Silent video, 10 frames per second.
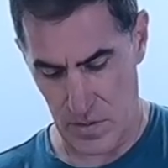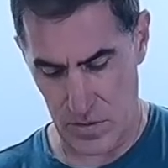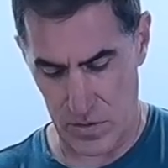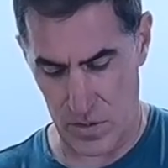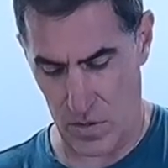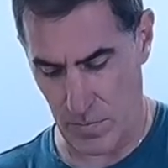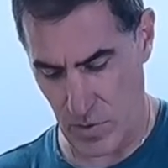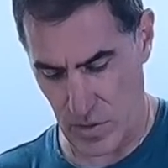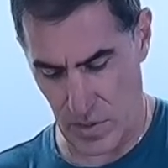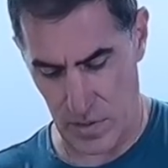So
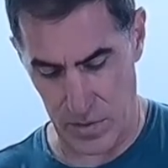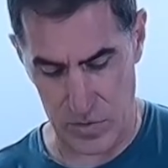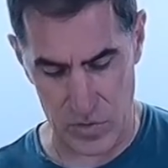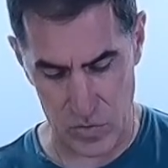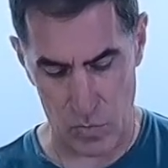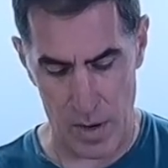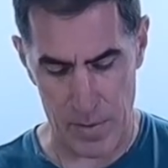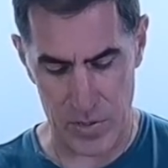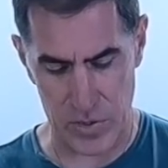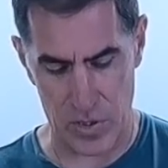this is
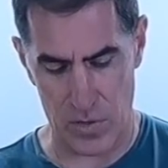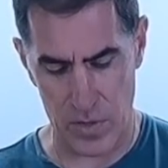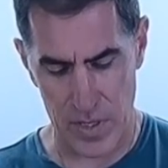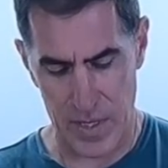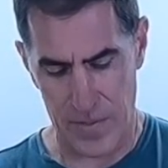rubber, so